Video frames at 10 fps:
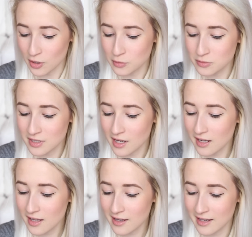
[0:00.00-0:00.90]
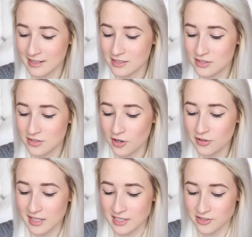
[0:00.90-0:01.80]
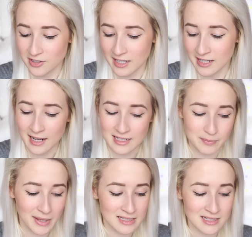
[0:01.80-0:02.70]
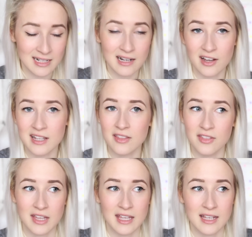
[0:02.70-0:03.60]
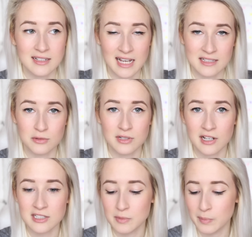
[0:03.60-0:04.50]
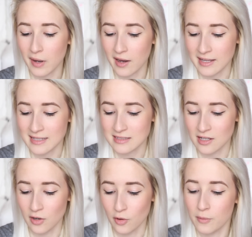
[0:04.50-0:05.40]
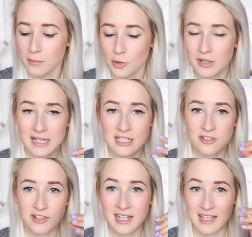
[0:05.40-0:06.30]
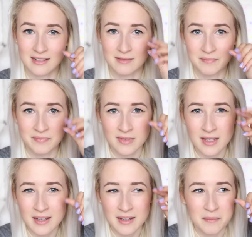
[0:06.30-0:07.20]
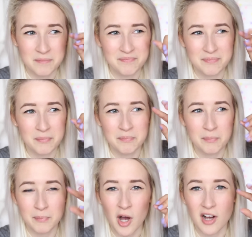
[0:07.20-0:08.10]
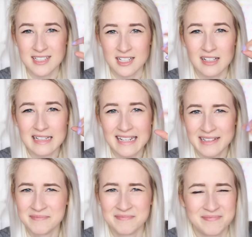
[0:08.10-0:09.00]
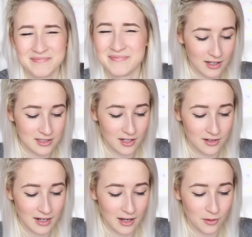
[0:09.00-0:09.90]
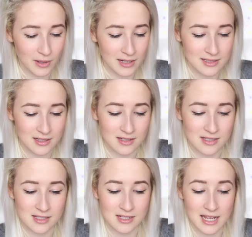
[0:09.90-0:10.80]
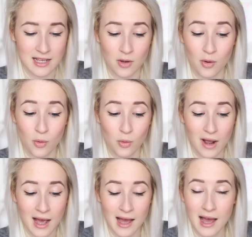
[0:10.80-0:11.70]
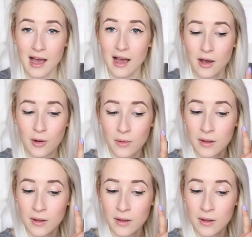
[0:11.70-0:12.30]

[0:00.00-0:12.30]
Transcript: gold color and it's so glittery and it's basically like the Dazzle Dust, but it's a lot more glittery and particle-y. I don't know how well it's gonna stick. Wow,